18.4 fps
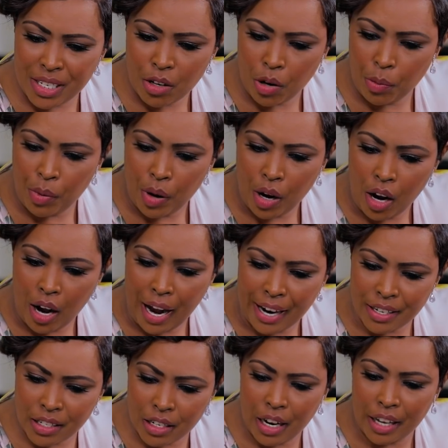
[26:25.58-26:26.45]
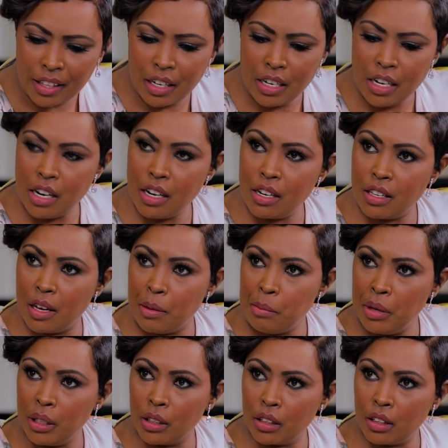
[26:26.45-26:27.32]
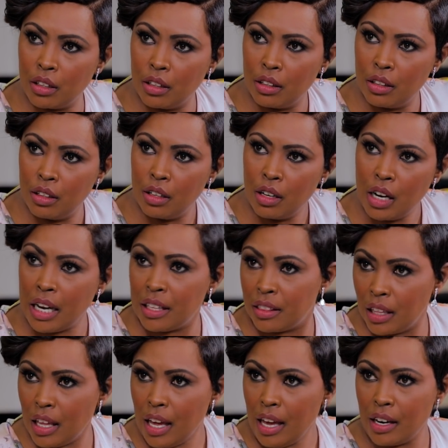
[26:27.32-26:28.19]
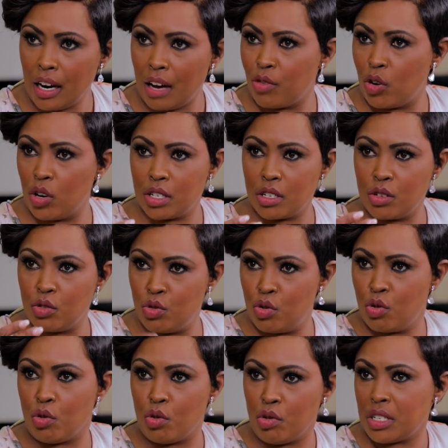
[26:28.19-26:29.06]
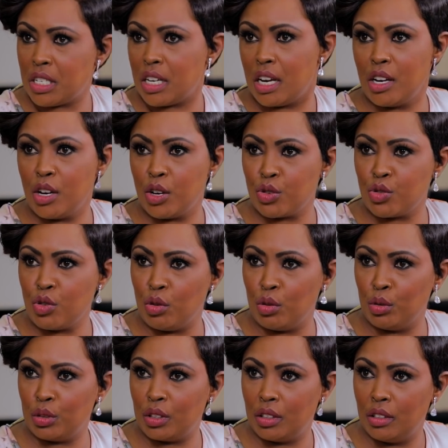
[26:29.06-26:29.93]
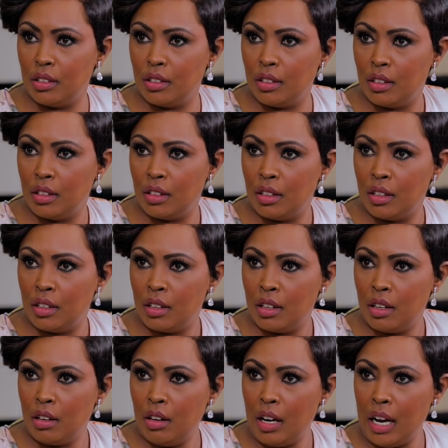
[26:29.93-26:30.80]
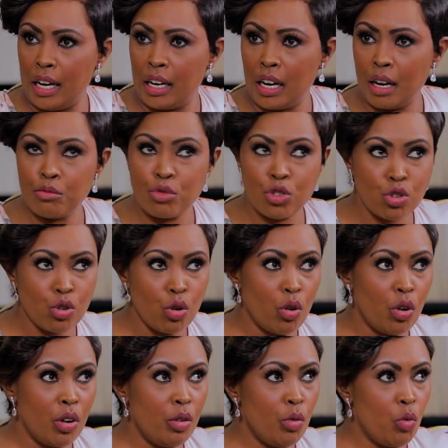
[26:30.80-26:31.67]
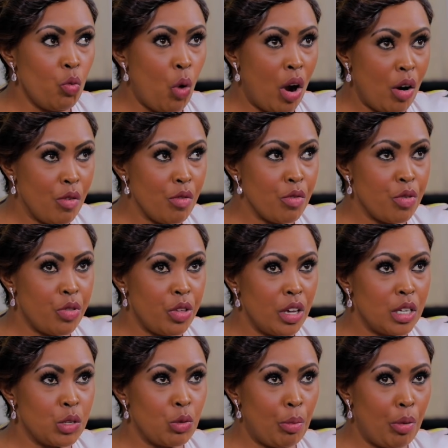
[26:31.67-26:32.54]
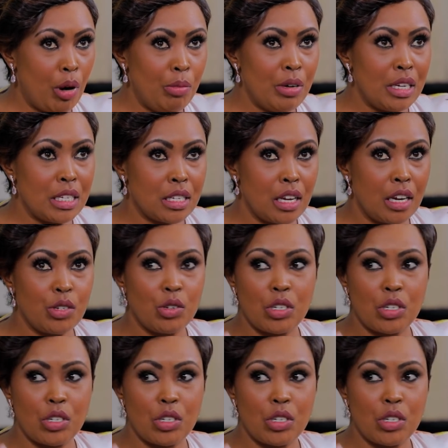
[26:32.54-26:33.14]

stop acting like they need their milk. And then I've got Nduko, 10 years old. And I'm sure one of the things we probably say